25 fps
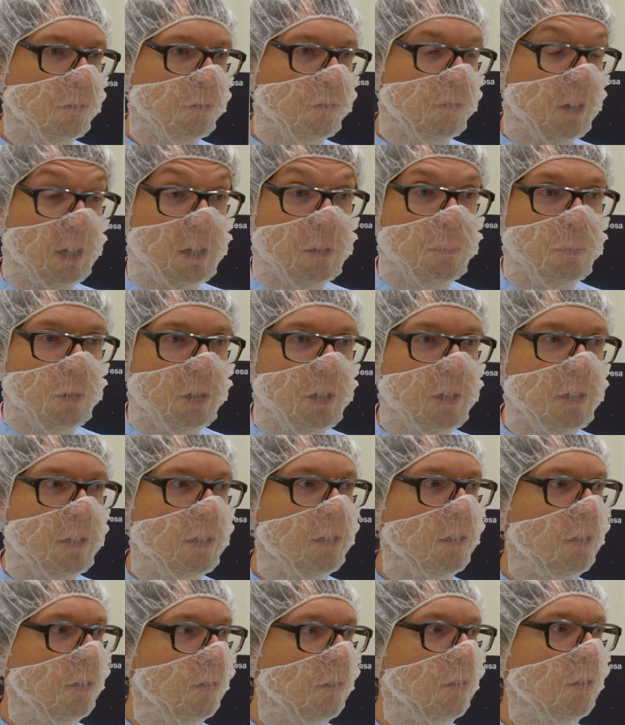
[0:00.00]
flight model,
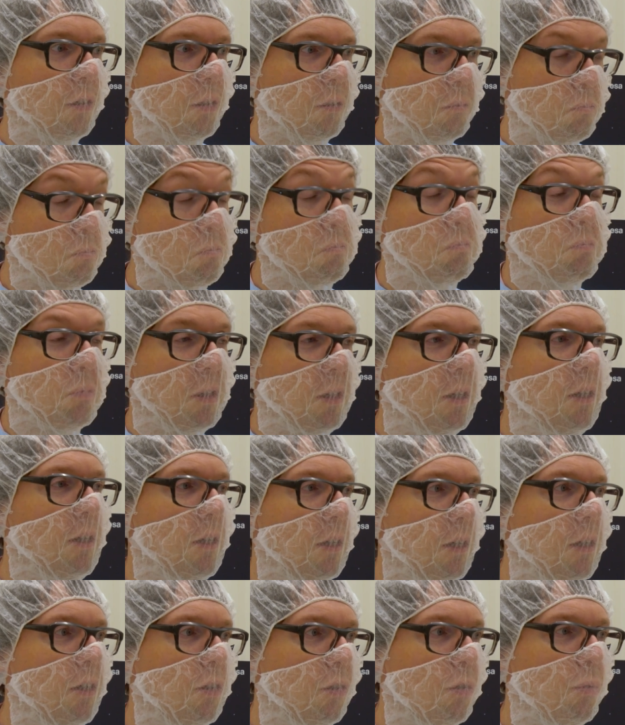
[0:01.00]
it's,
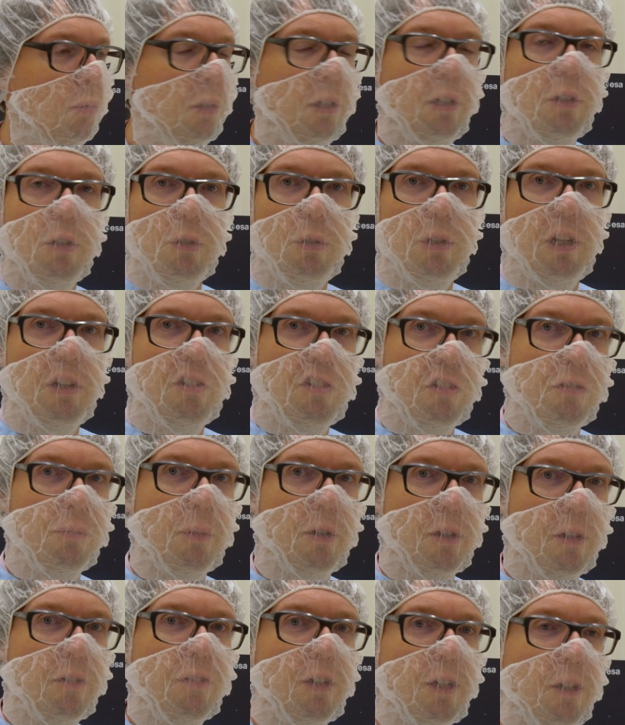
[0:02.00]
it's really a good
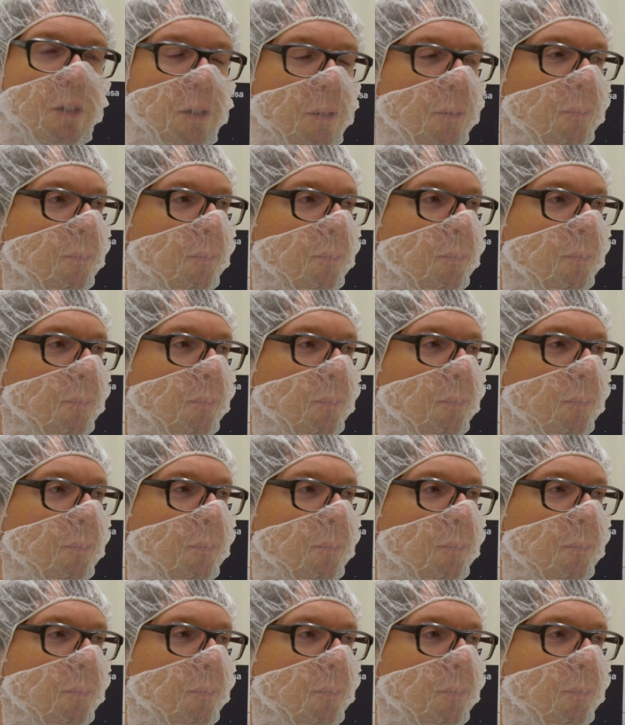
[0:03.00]
achievement, I think.